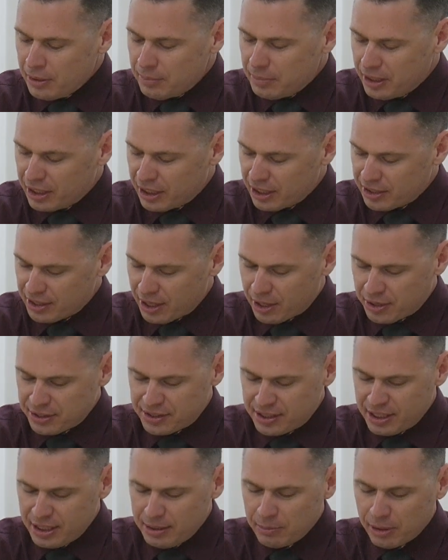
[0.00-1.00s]
Because it
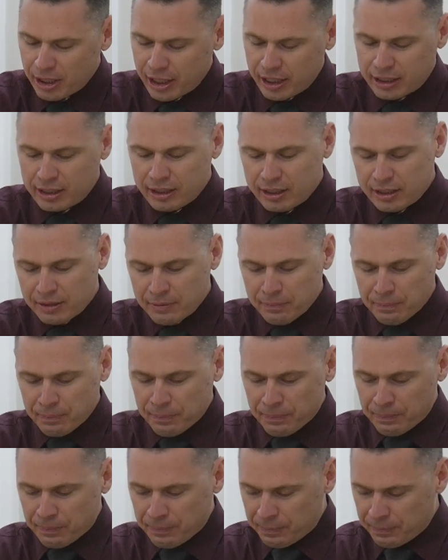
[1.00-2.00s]
seemed like
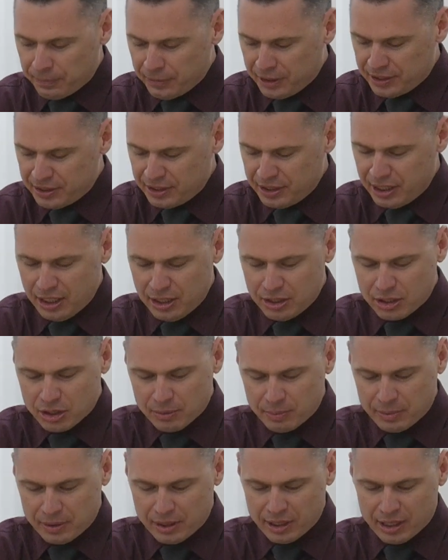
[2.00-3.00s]
this
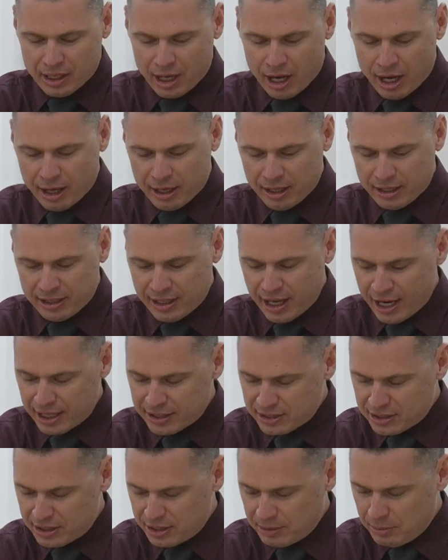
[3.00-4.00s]
teacher
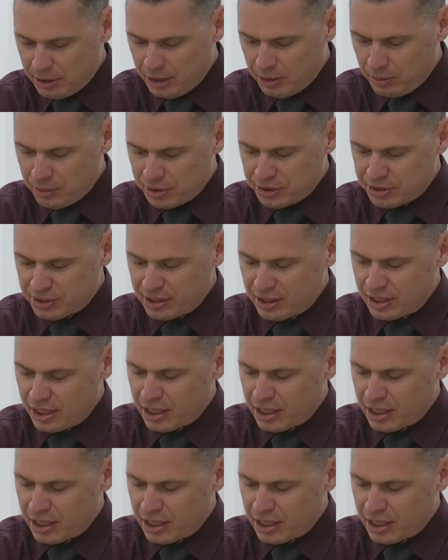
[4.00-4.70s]
next to me was